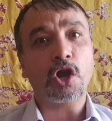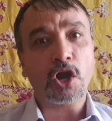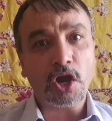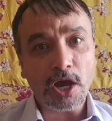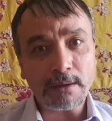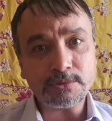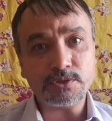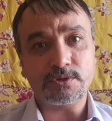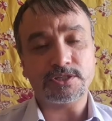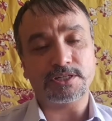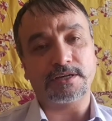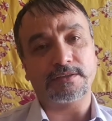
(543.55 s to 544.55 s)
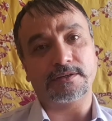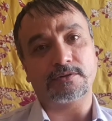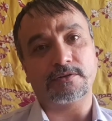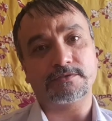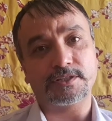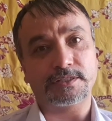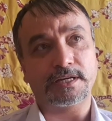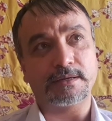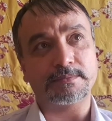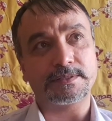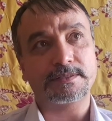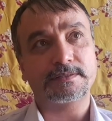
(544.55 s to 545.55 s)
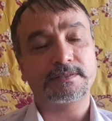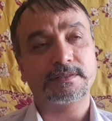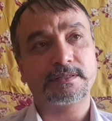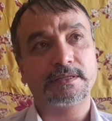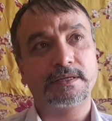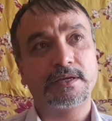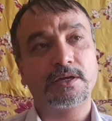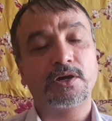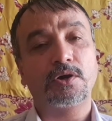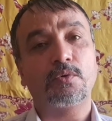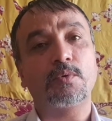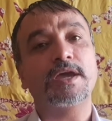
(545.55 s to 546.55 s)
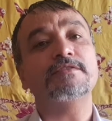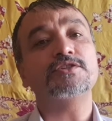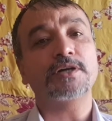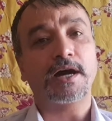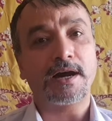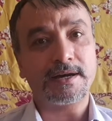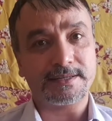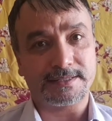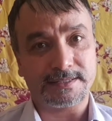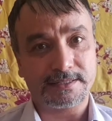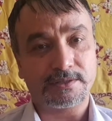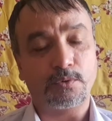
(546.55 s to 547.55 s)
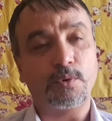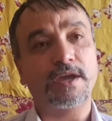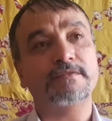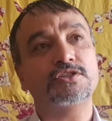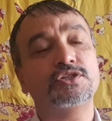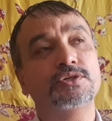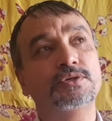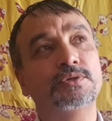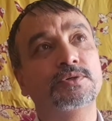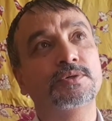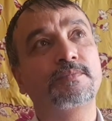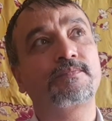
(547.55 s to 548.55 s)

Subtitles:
come to each other oftentimes. We have to ask, we have to